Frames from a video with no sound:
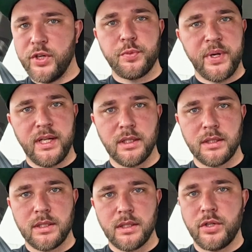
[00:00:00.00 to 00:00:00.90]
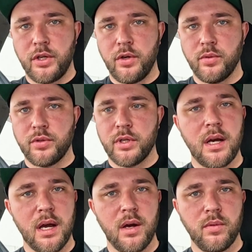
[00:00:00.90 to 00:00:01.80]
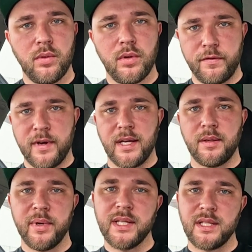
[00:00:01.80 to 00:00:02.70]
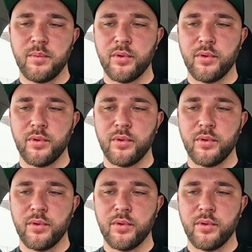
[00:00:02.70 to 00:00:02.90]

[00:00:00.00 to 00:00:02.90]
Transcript: which pedals to use, how to find the biting